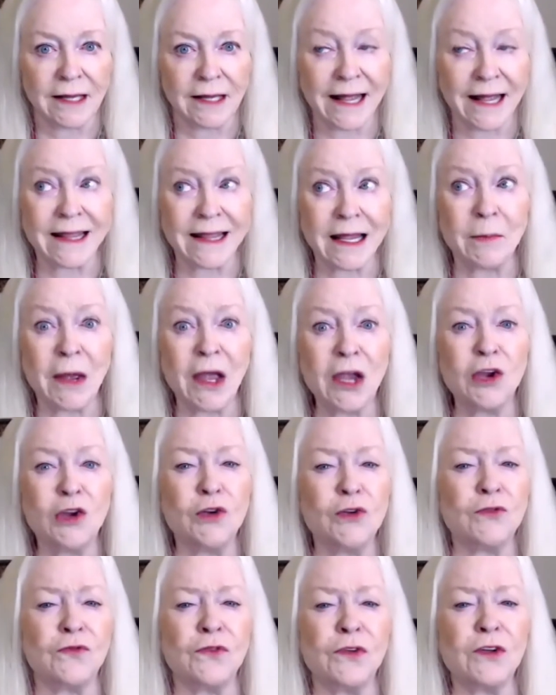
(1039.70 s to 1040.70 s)
and they make
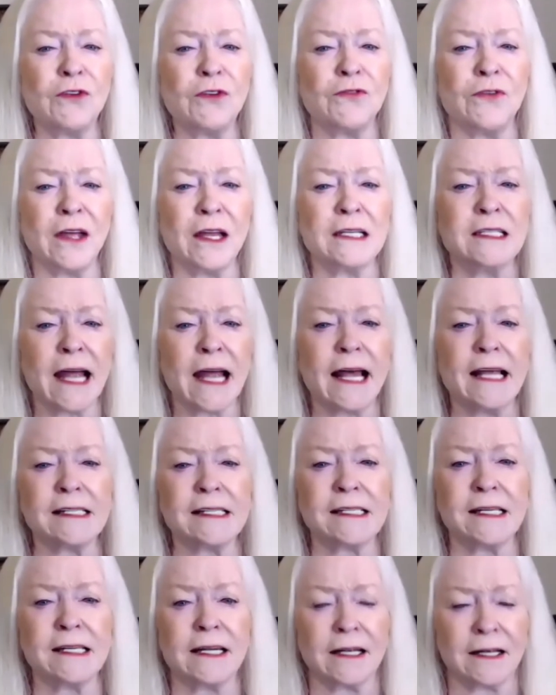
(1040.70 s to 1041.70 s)
you feel
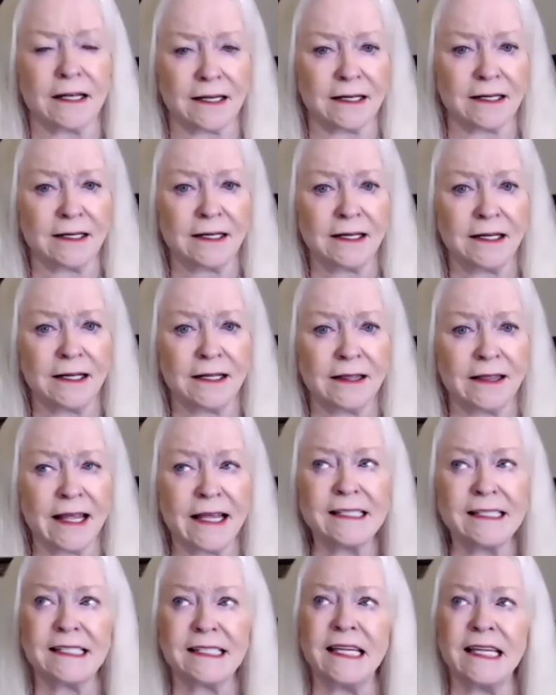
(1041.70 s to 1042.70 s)
fantastic.
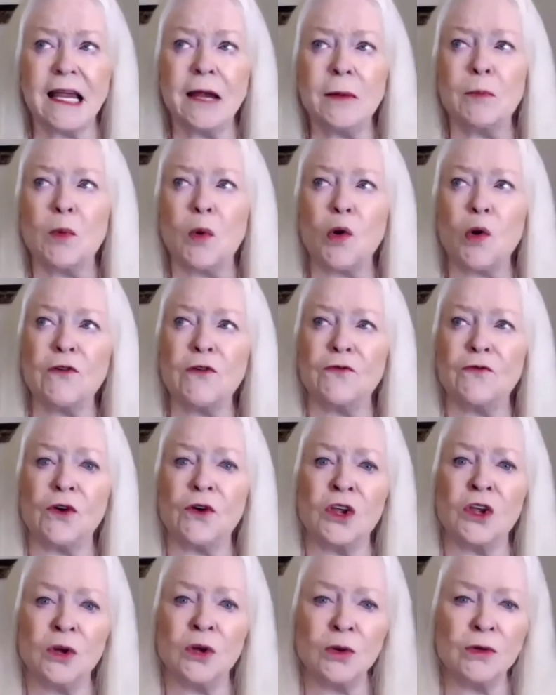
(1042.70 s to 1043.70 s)
They see more for
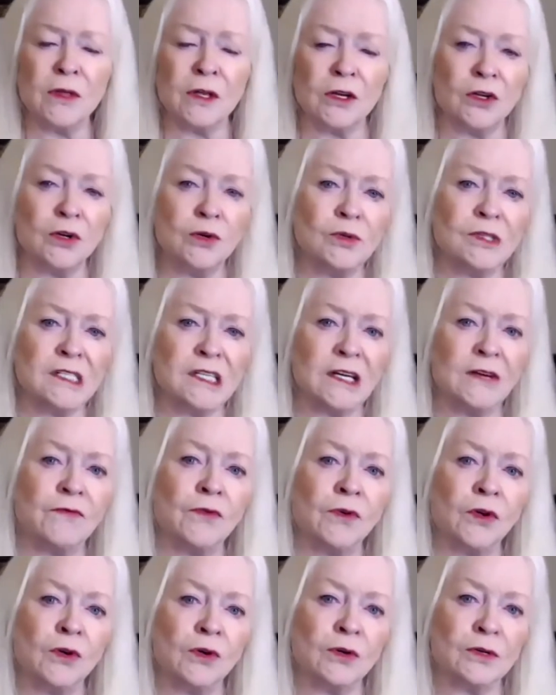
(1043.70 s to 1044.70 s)
you than you see
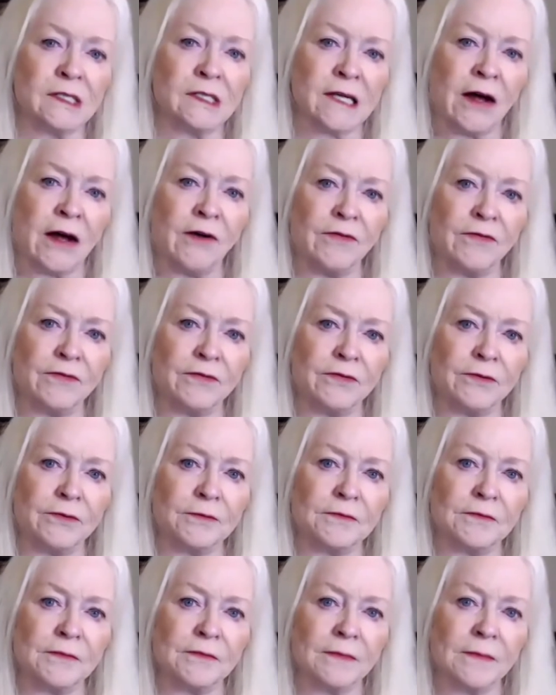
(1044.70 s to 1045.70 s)
for yourself.
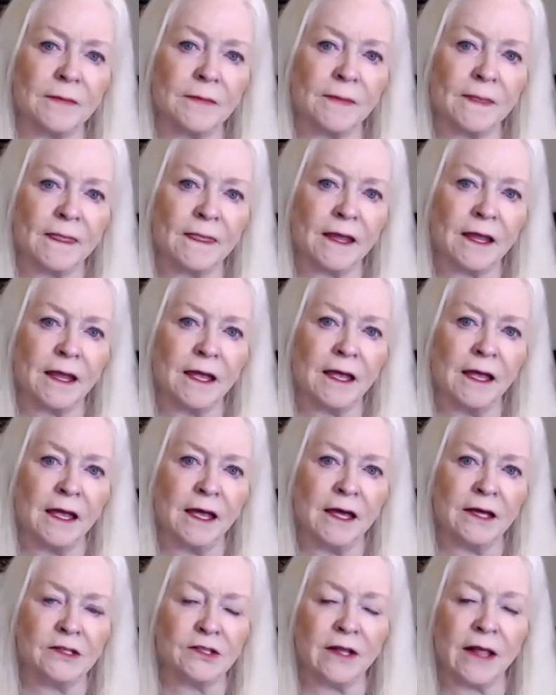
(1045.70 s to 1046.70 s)

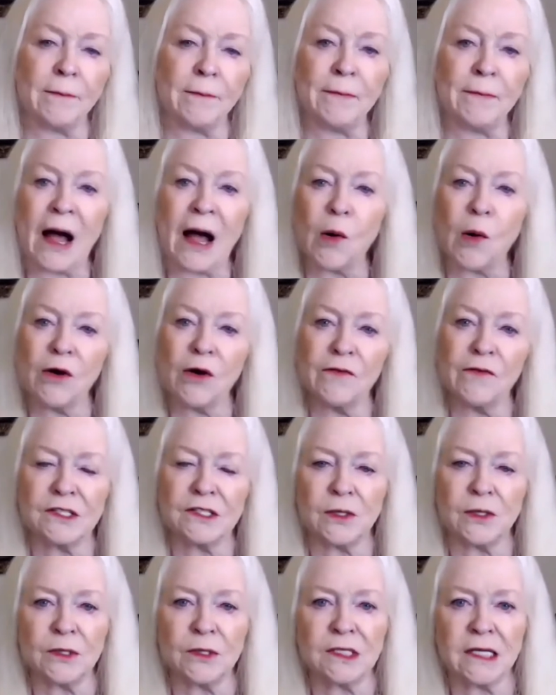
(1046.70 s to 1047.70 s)
So that power of
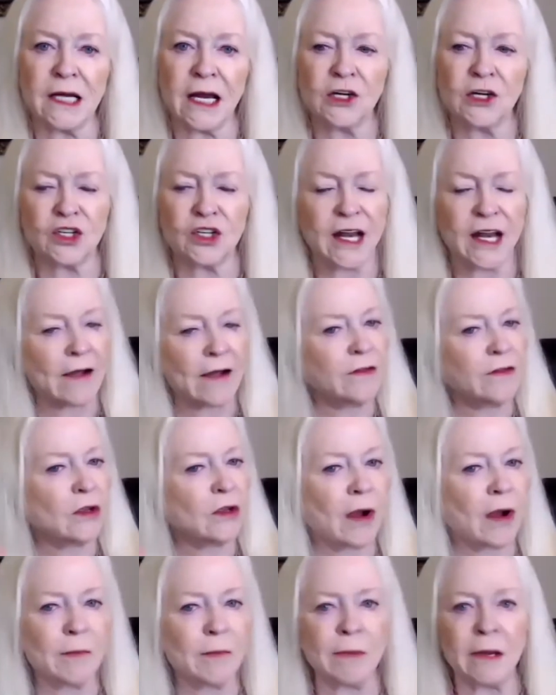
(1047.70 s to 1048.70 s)
association, having the
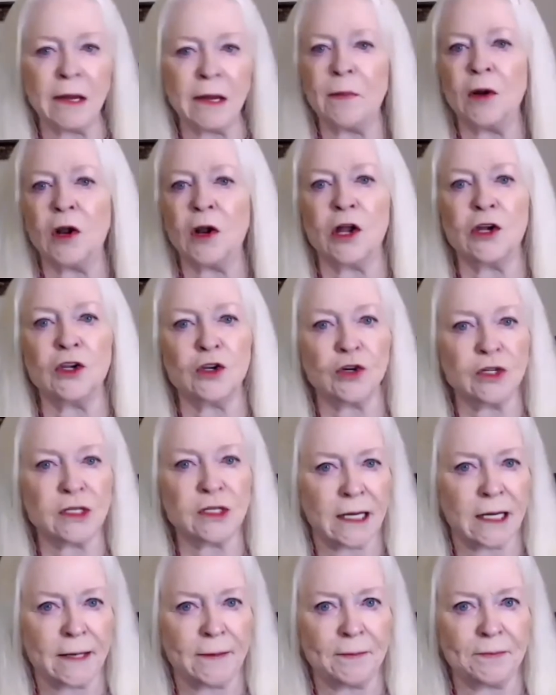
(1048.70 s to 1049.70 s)
right people on your
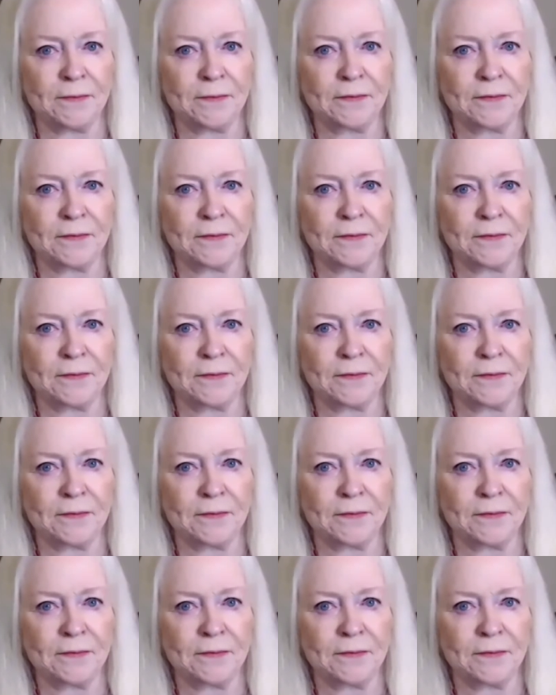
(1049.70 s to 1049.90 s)
team,